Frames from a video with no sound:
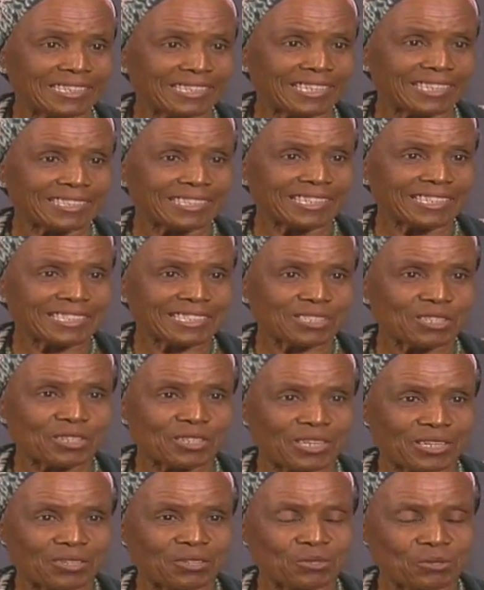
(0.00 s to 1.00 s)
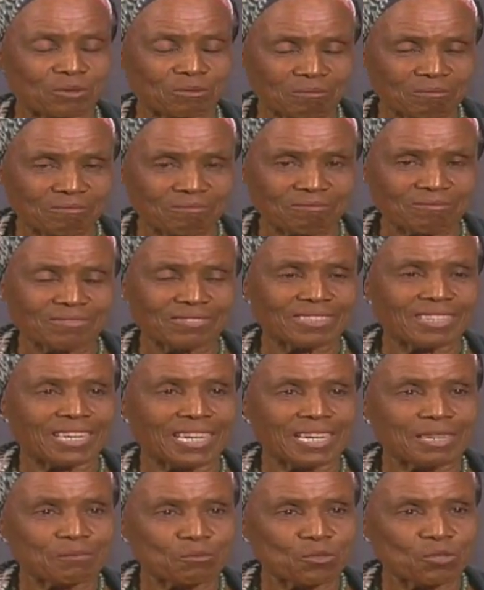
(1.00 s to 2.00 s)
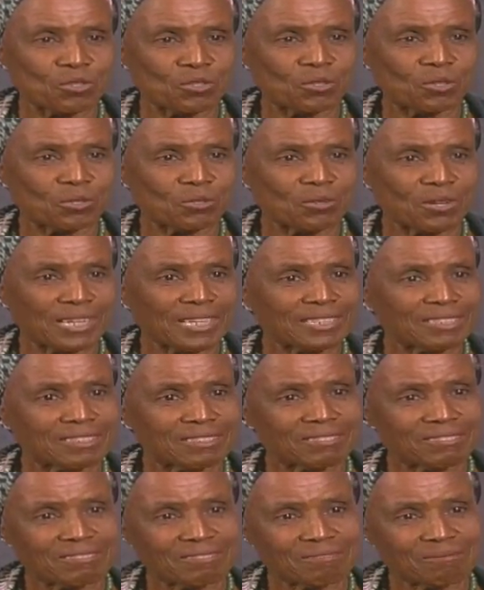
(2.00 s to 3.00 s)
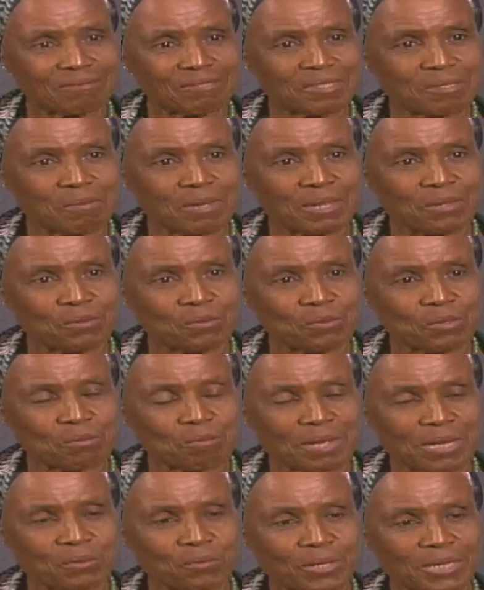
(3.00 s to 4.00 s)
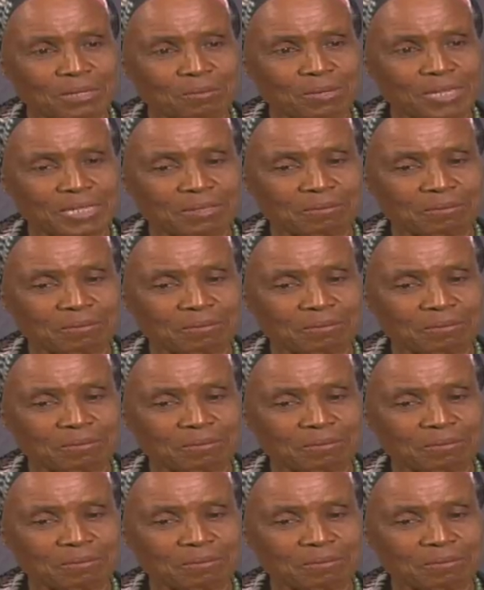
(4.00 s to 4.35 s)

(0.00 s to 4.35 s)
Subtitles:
That they can say, yeah, look, I'm doing all right with my well-being.